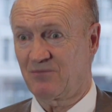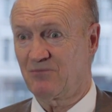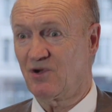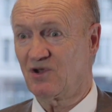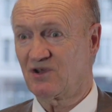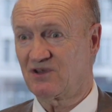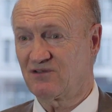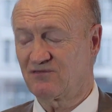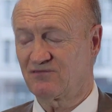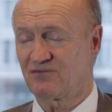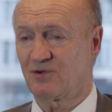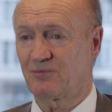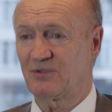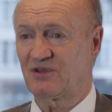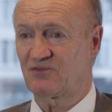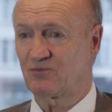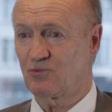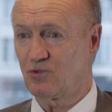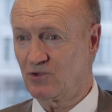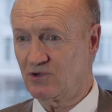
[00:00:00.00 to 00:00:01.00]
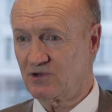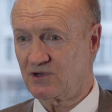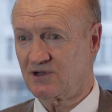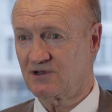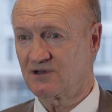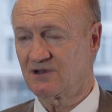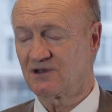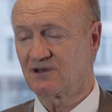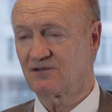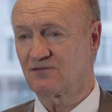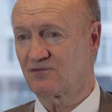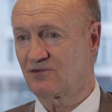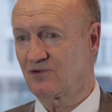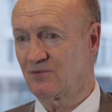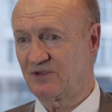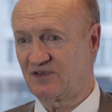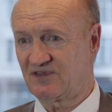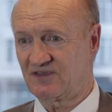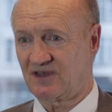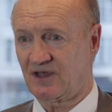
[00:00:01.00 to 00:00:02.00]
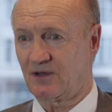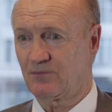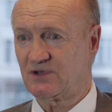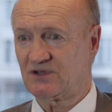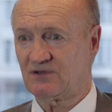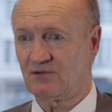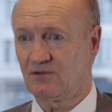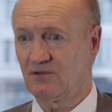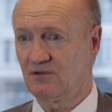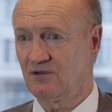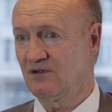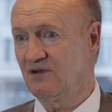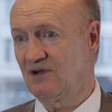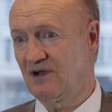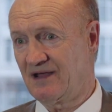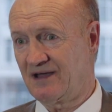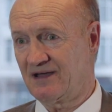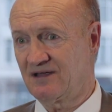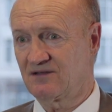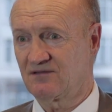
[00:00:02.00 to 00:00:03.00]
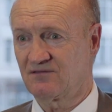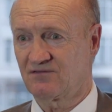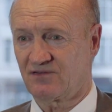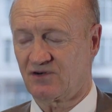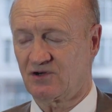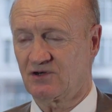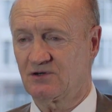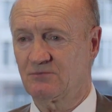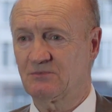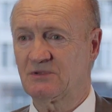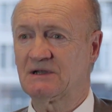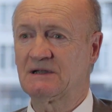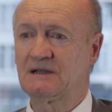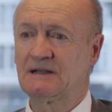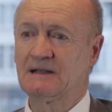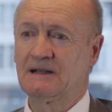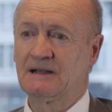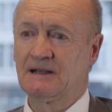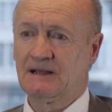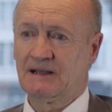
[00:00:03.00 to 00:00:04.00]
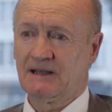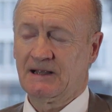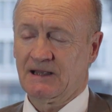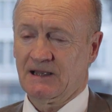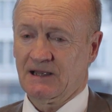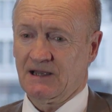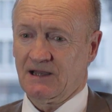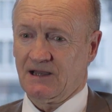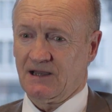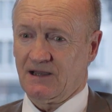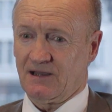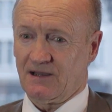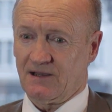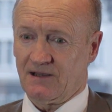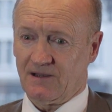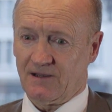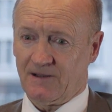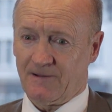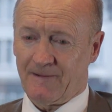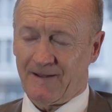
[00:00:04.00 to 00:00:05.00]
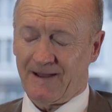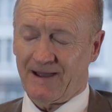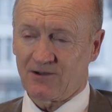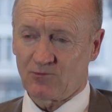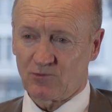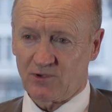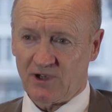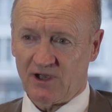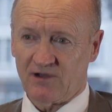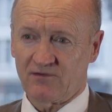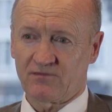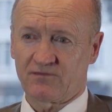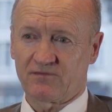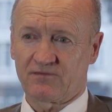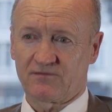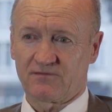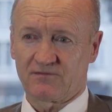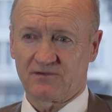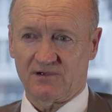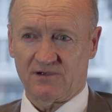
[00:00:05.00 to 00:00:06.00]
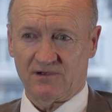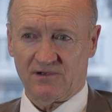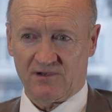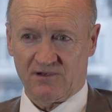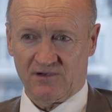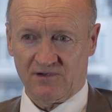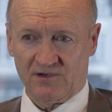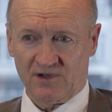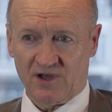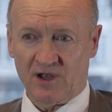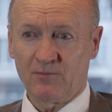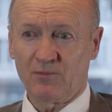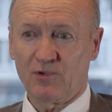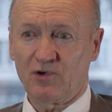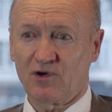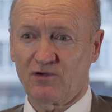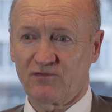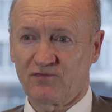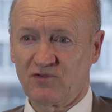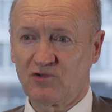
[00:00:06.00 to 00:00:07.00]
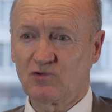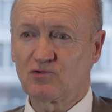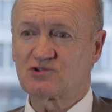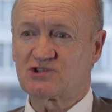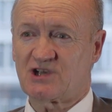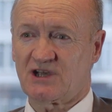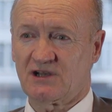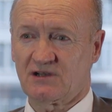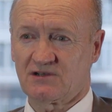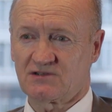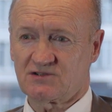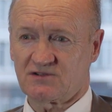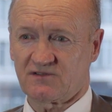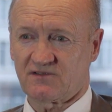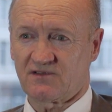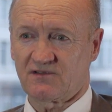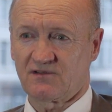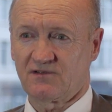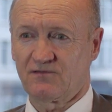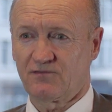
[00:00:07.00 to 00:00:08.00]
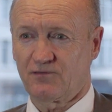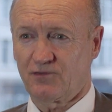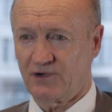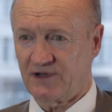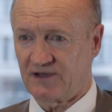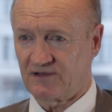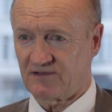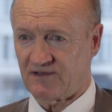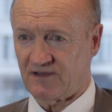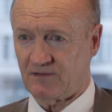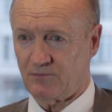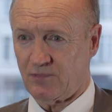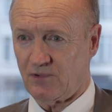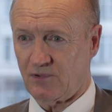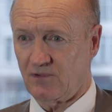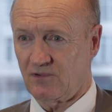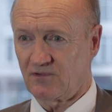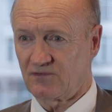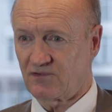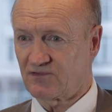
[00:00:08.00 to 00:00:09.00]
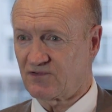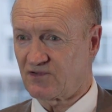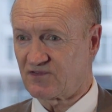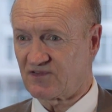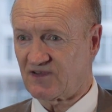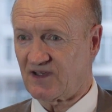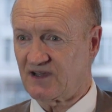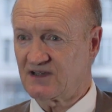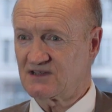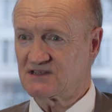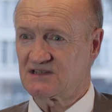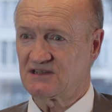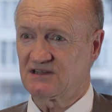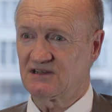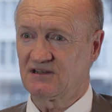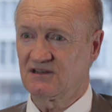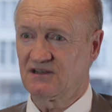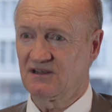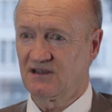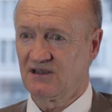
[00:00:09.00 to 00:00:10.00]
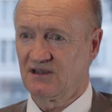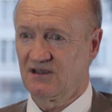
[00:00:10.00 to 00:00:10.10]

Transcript: money from his work and from his capital, land, farm. And we have a number of new challenges. For example, the society,